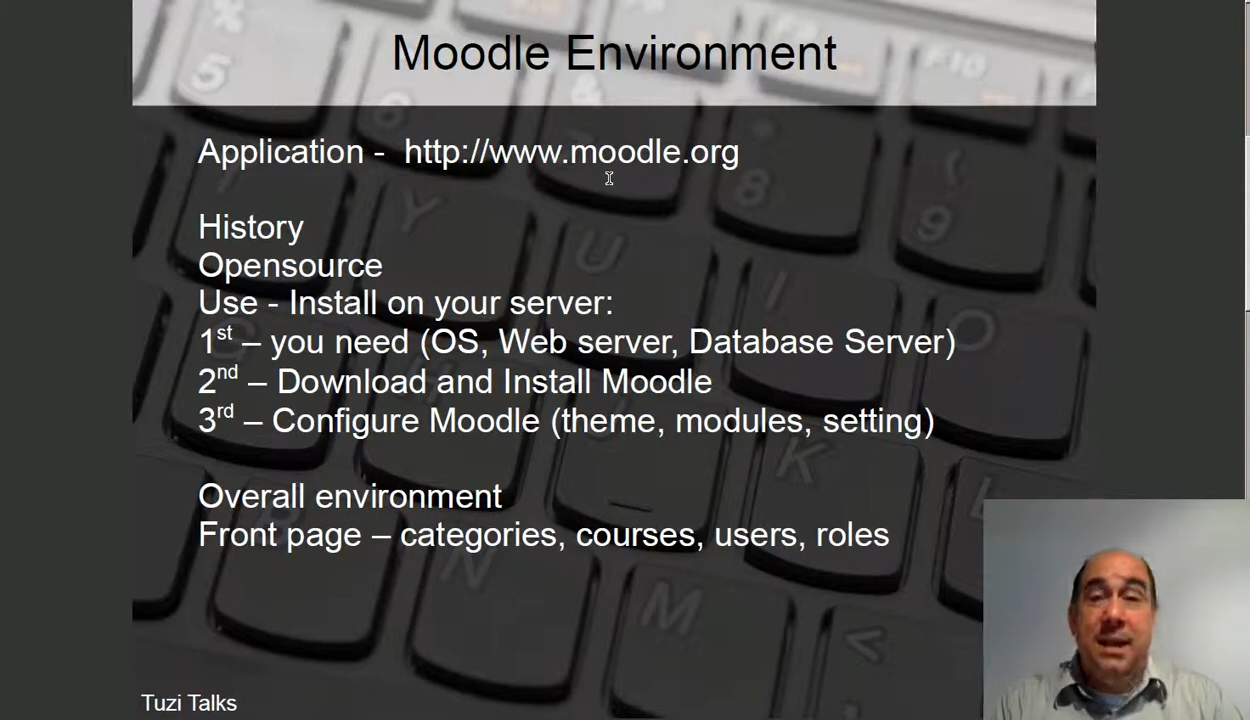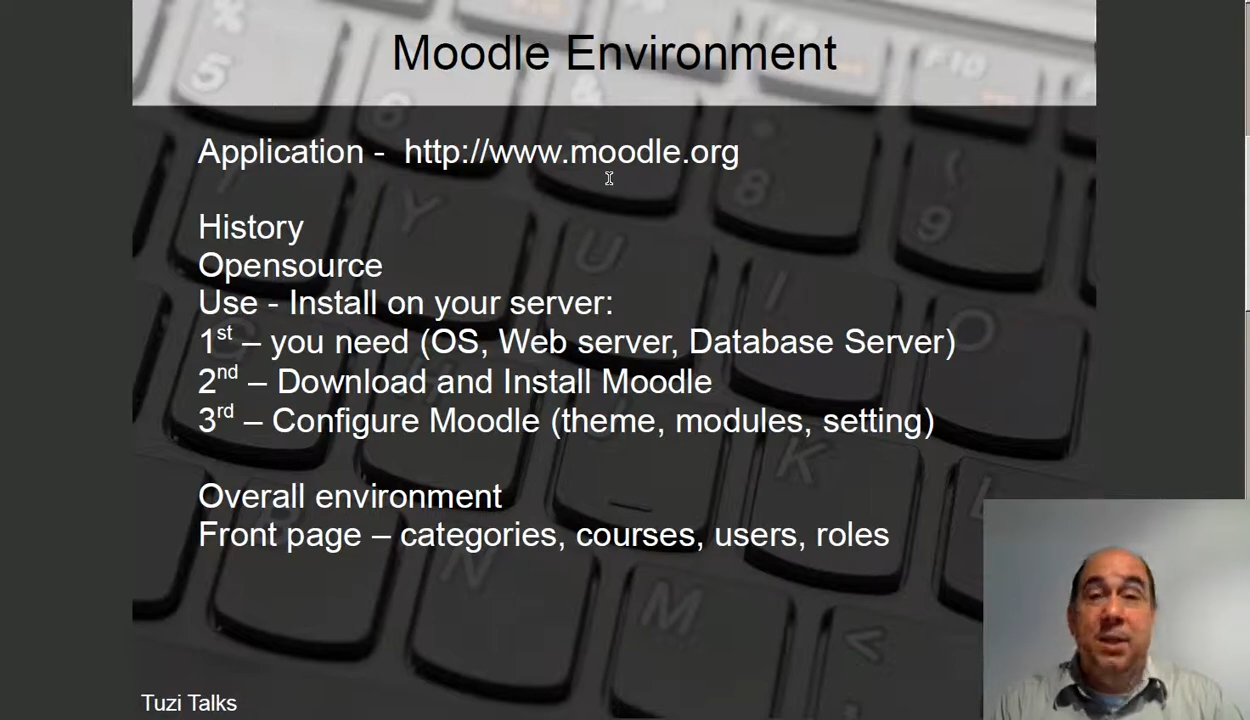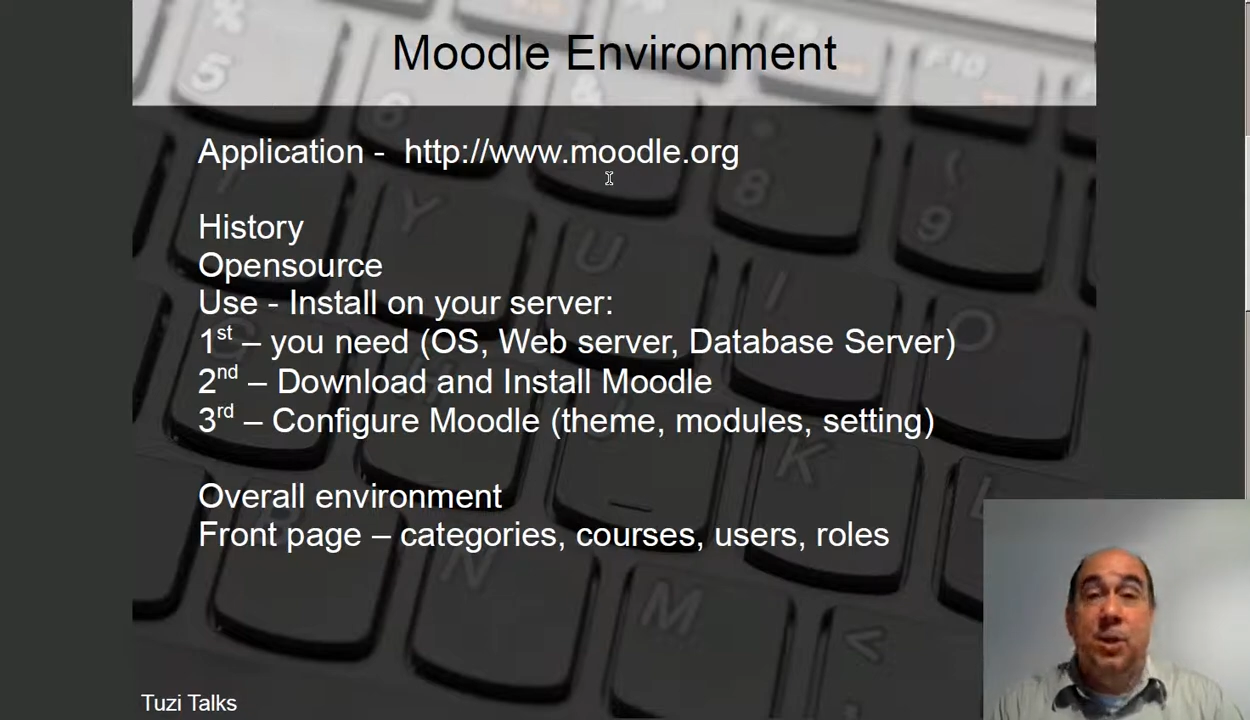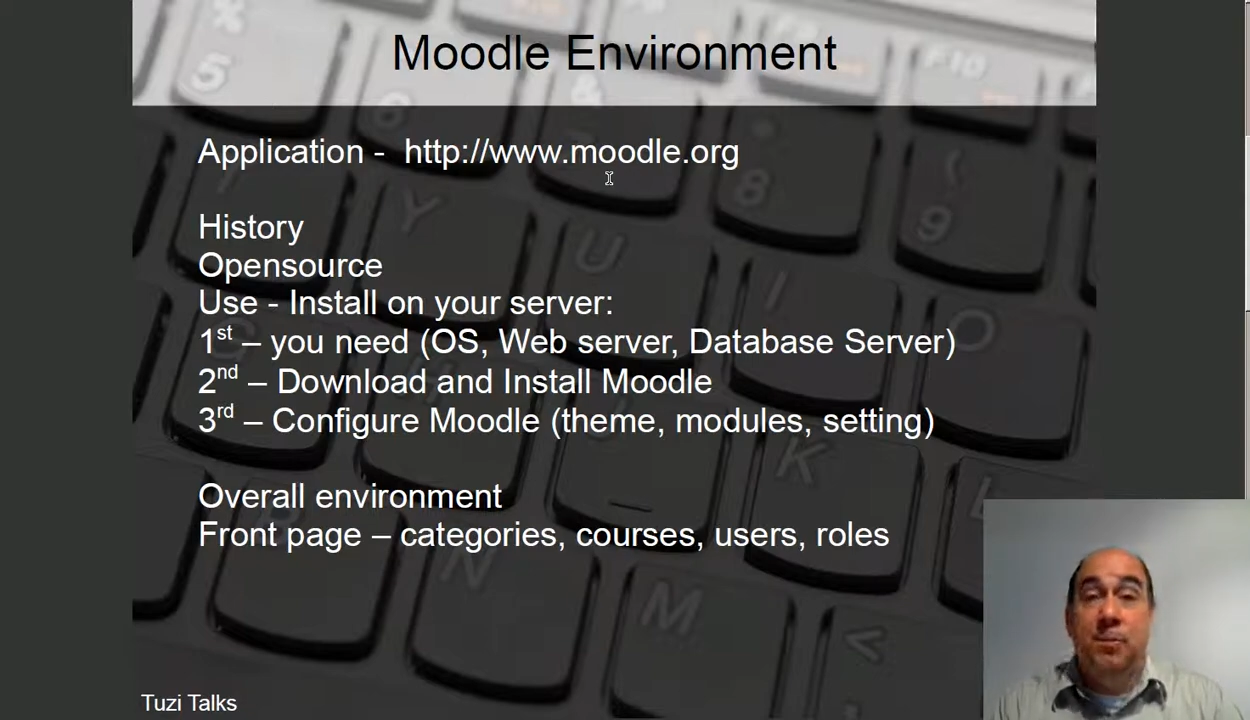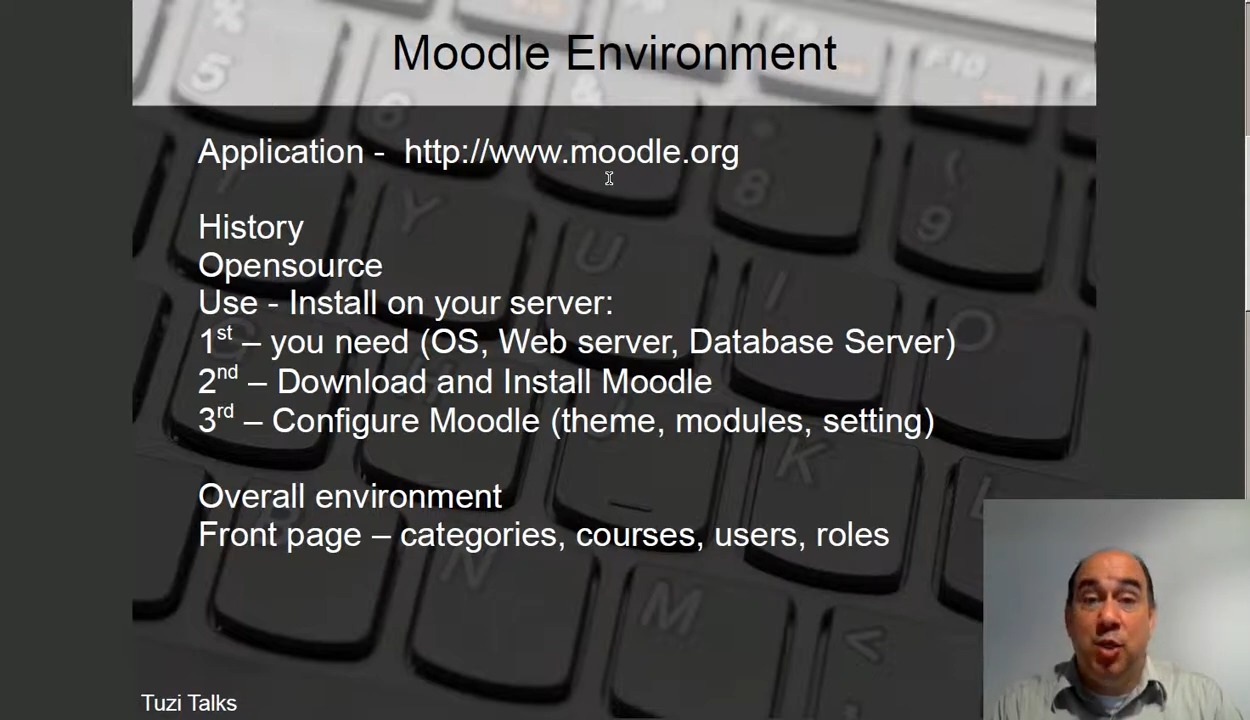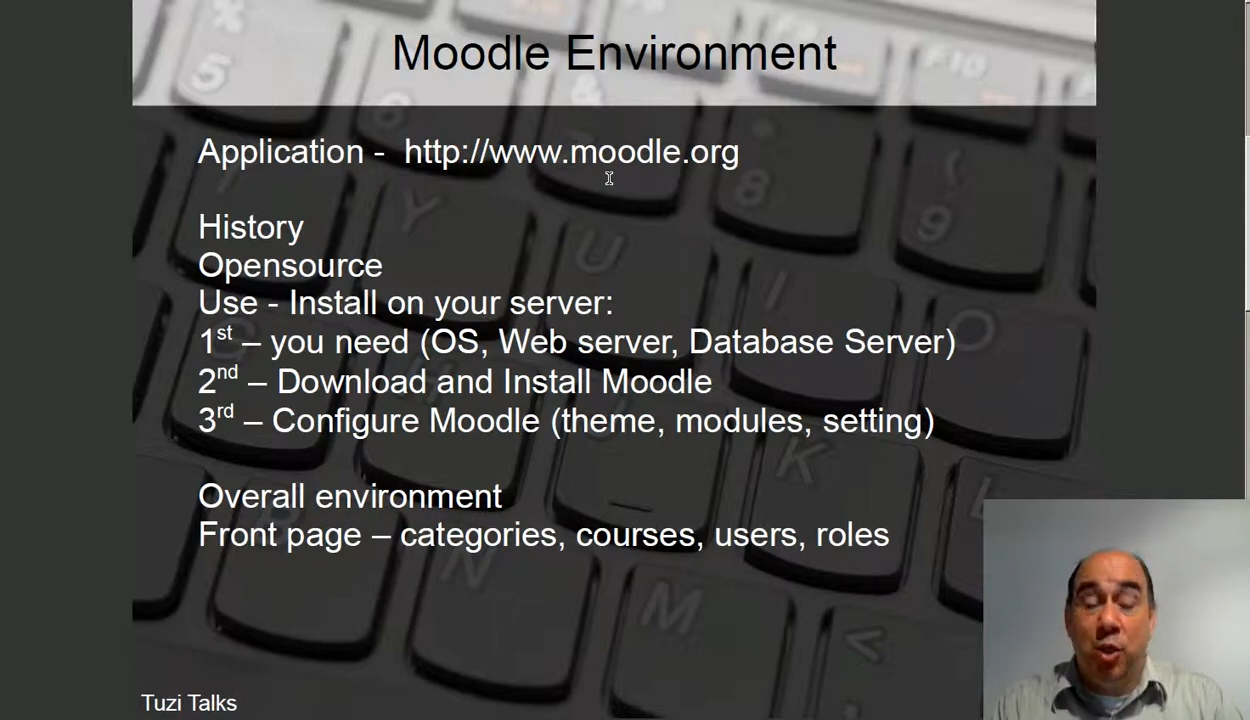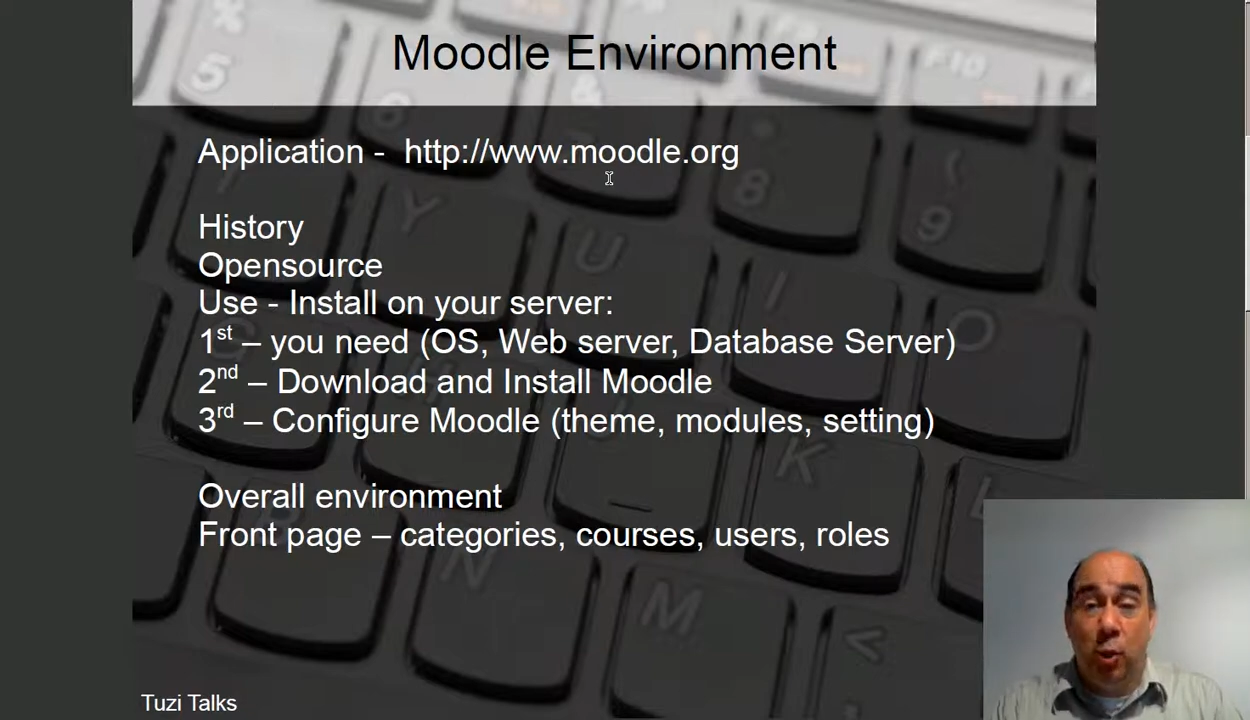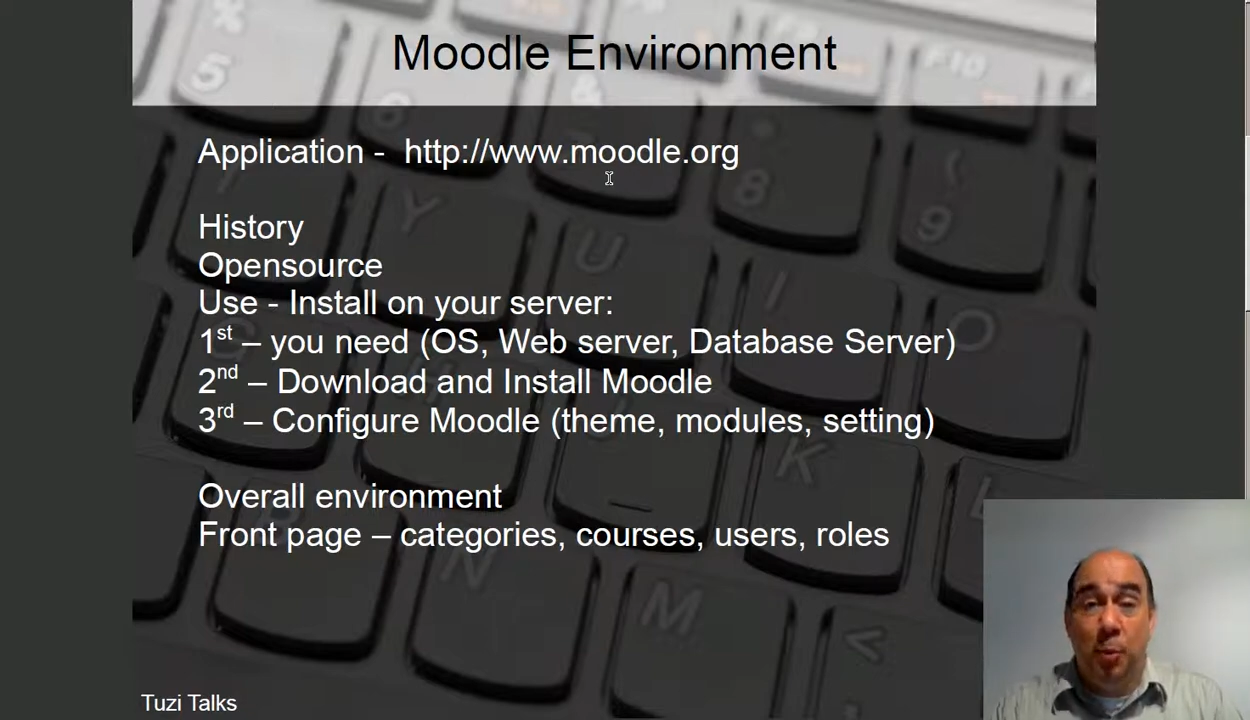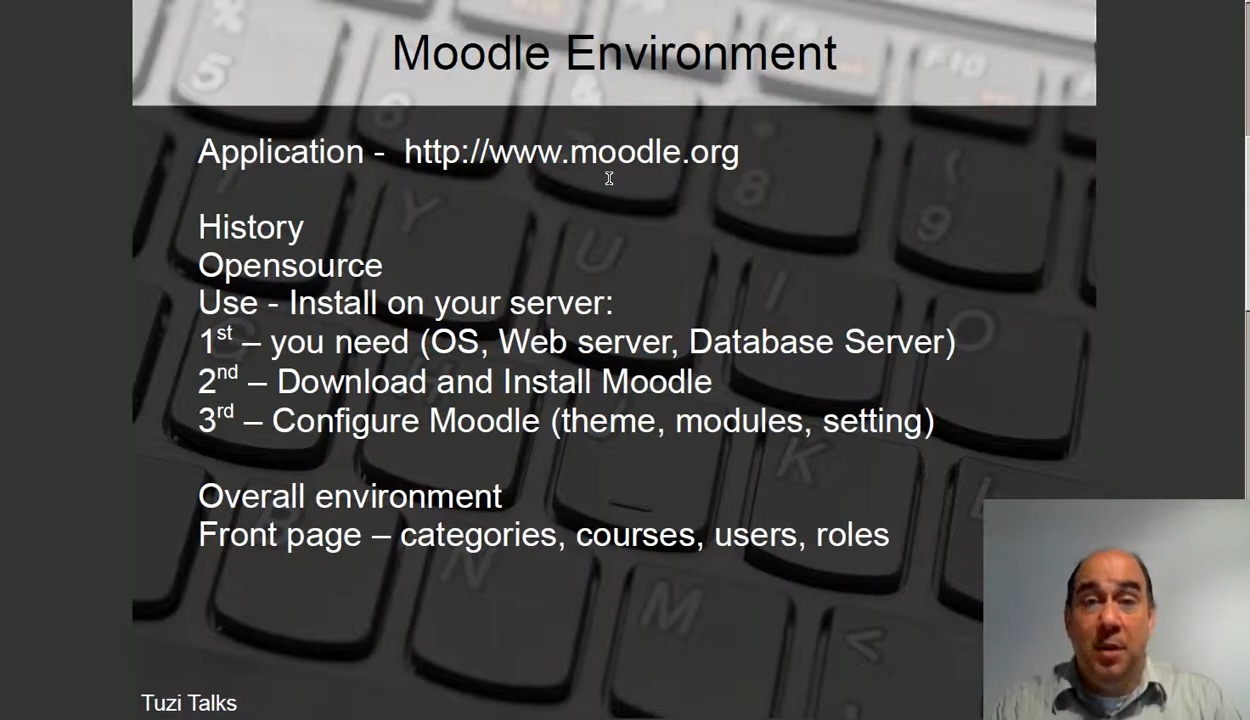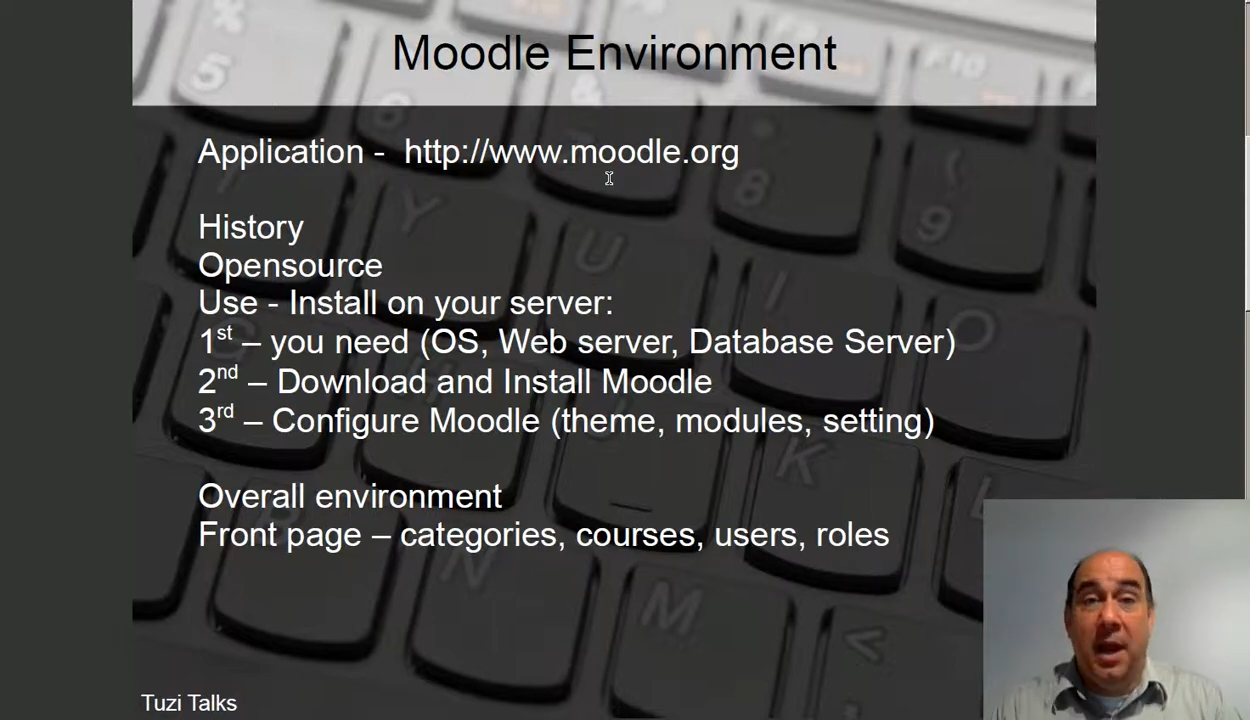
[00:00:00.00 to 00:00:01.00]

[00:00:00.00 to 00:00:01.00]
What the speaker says: subsumed,